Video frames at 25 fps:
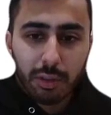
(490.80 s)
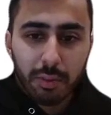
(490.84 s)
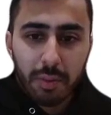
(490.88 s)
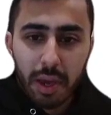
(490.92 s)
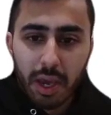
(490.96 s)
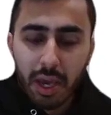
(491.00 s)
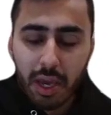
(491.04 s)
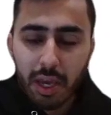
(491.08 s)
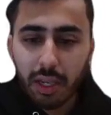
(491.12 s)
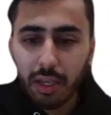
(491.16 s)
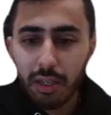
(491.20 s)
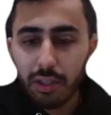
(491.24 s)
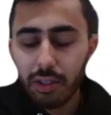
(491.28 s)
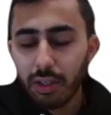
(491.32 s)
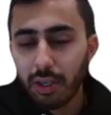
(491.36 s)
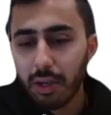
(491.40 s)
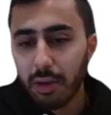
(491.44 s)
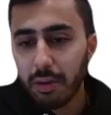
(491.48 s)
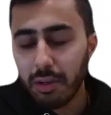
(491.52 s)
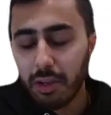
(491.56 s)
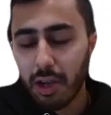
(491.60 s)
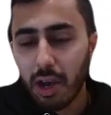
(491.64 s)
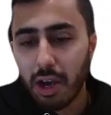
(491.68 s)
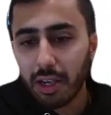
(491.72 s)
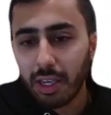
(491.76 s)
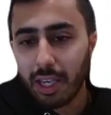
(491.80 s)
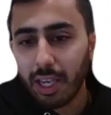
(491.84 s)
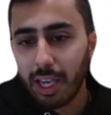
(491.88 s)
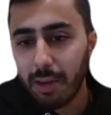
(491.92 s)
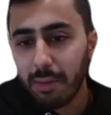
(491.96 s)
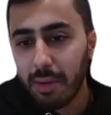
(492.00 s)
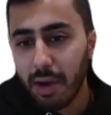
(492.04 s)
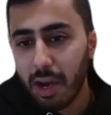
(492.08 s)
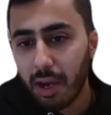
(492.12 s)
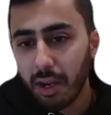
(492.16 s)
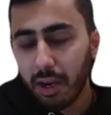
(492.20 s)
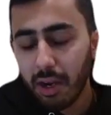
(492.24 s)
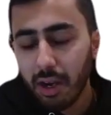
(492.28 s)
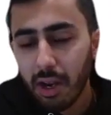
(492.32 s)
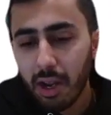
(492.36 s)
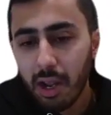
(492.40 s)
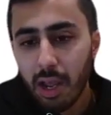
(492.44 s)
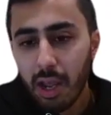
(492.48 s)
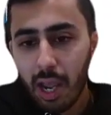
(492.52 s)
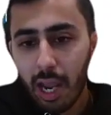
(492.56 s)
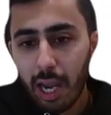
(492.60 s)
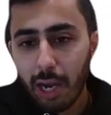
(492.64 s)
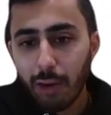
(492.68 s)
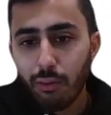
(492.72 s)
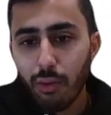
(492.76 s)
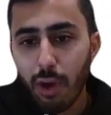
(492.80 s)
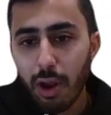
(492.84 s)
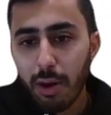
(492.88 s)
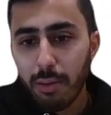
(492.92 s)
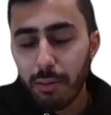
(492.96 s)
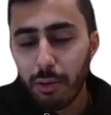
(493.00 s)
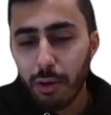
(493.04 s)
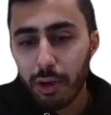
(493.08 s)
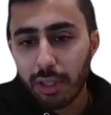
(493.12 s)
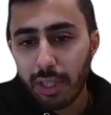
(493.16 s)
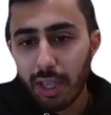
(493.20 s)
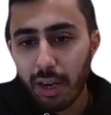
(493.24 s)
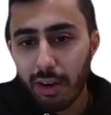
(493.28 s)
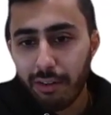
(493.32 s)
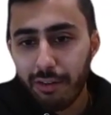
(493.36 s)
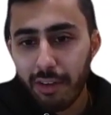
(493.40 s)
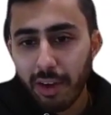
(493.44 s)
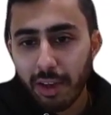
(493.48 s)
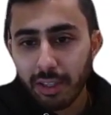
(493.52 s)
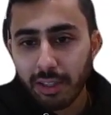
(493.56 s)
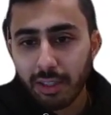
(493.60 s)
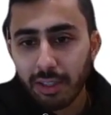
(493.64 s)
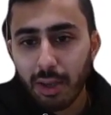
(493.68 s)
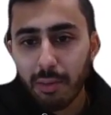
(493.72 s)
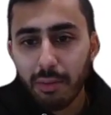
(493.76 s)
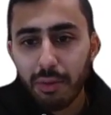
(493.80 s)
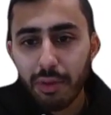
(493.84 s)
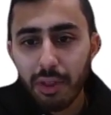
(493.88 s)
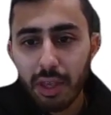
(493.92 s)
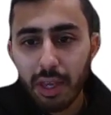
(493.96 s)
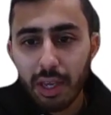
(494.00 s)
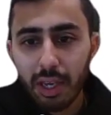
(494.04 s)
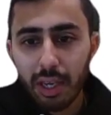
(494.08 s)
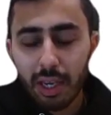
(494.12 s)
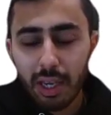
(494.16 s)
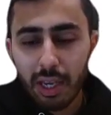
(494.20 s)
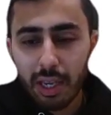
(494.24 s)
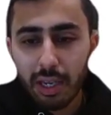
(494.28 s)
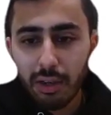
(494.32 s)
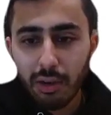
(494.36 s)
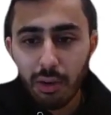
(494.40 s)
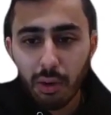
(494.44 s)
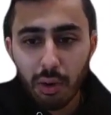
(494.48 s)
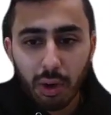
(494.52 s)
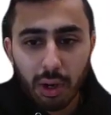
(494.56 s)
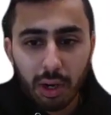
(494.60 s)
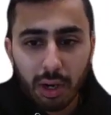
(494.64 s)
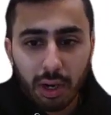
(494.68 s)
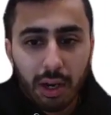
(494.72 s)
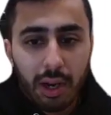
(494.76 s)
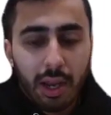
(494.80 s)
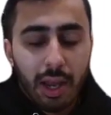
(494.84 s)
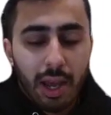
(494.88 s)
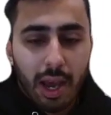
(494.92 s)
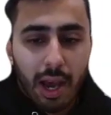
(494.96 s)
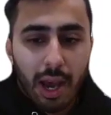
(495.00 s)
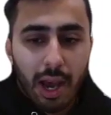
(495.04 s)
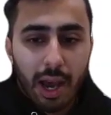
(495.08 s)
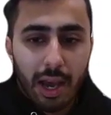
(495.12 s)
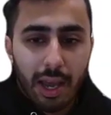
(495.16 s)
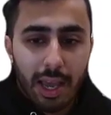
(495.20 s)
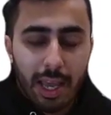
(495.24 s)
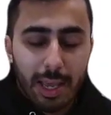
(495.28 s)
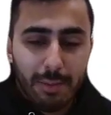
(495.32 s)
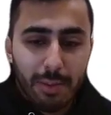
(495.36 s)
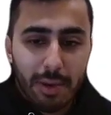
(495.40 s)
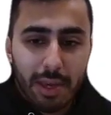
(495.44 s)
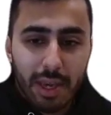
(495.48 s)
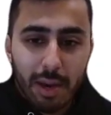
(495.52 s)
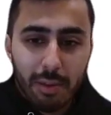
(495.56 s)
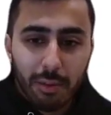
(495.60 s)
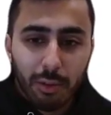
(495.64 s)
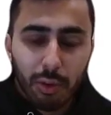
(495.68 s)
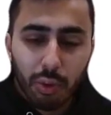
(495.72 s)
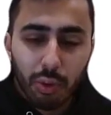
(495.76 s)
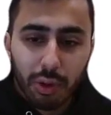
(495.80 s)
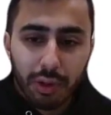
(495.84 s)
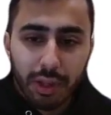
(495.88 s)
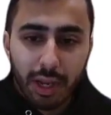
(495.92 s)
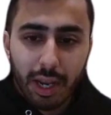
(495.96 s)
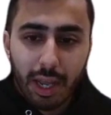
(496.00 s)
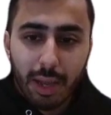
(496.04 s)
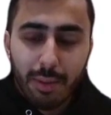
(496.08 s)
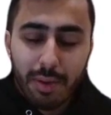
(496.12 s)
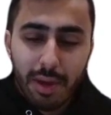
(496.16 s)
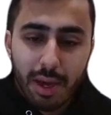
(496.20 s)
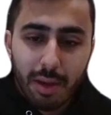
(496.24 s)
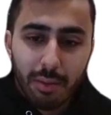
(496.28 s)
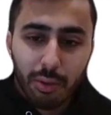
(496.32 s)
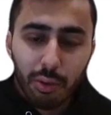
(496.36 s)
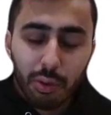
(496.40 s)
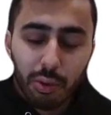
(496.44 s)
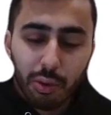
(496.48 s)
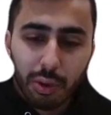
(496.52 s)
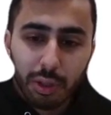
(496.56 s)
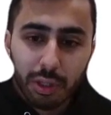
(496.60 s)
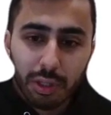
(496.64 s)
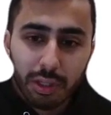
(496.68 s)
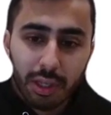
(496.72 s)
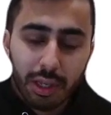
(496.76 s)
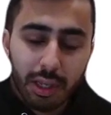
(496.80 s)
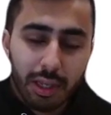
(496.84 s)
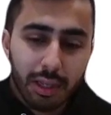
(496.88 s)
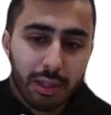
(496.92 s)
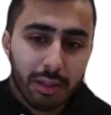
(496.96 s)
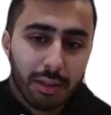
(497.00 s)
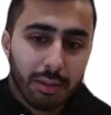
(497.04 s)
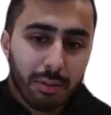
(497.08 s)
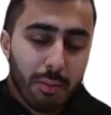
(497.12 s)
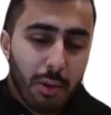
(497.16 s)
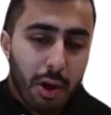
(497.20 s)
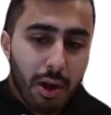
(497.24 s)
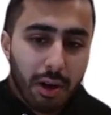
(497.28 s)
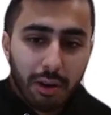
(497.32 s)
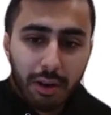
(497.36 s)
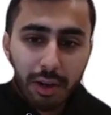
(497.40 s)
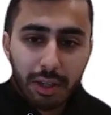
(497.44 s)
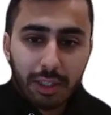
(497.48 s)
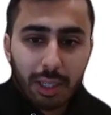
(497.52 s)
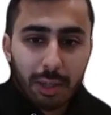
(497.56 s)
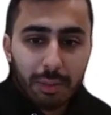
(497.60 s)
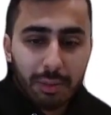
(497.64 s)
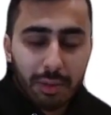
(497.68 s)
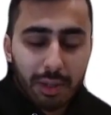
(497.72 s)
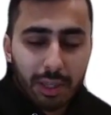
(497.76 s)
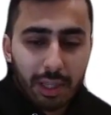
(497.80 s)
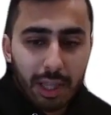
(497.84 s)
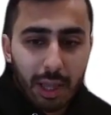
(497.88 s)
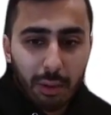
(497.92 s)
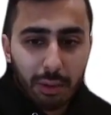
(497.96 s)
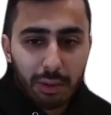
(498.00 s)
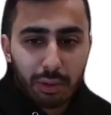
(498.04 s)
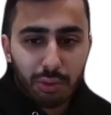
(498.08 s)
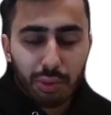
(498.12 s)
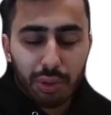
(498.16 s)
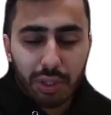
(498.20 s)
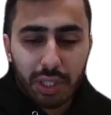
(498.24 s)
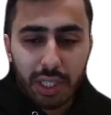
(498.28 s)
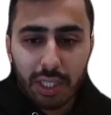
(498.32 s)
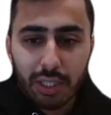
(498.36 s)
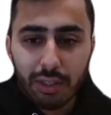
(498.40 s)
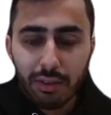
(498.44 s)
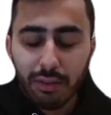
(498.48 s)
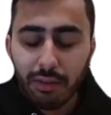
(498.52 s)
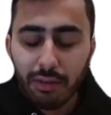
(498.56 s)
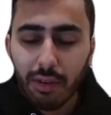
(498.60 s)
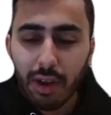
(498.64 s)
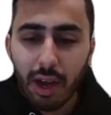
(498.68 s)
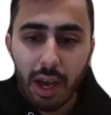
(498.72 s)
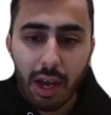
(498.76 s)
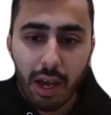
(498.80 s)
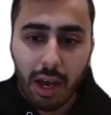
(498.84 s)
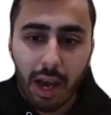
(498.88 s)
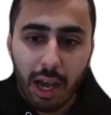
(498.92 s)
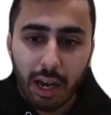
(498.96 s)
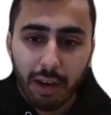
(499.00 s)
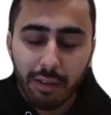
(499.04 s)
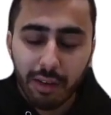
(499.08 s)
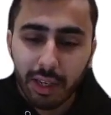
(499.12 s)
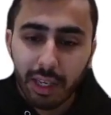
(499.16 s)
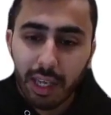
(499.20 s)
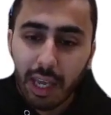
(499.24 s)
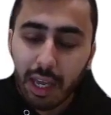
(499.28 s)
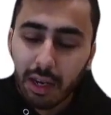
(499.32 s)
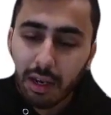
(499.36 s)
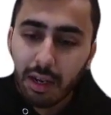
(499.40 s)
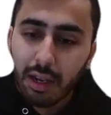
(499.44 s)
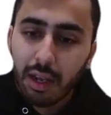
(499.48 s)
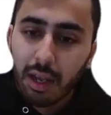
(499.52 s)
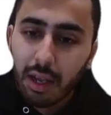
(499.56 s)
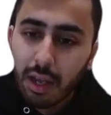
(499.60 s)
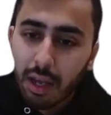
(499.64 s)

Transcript: page talking about a runbook that affects something in your APM tool, and that APM tool is monitoring something that was released out of a Git